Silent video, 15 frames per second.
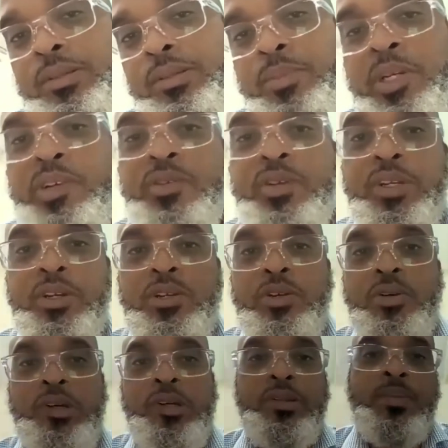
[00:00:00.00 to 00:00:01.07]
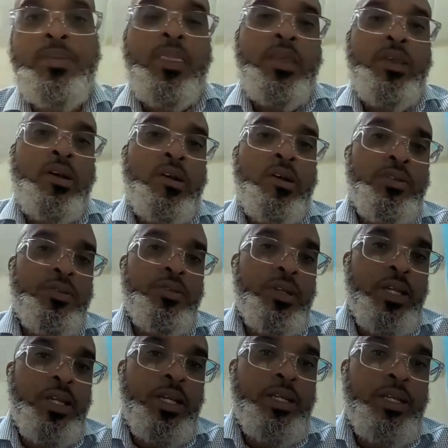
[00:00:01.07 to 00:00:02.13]
Mirena coil, all
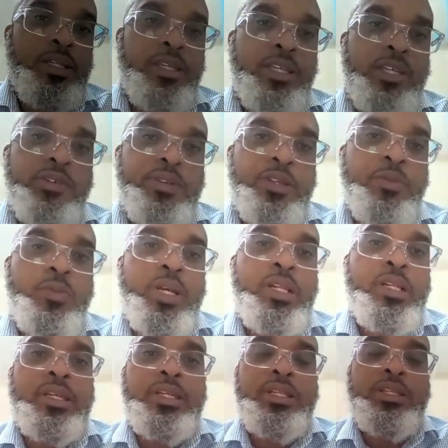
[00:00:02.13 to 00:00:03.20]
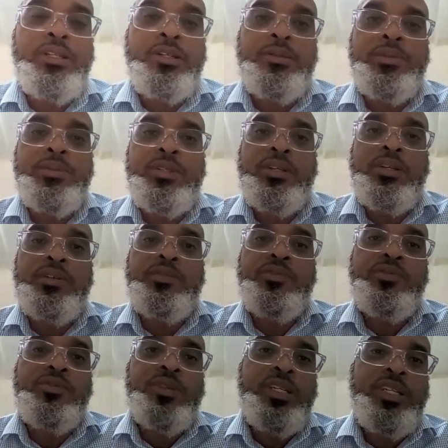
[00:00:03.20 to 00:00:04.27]
that act equally well in terms
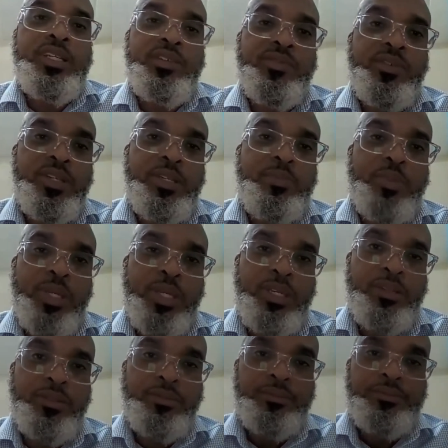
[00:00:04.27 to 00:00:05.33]
of relieving the pain.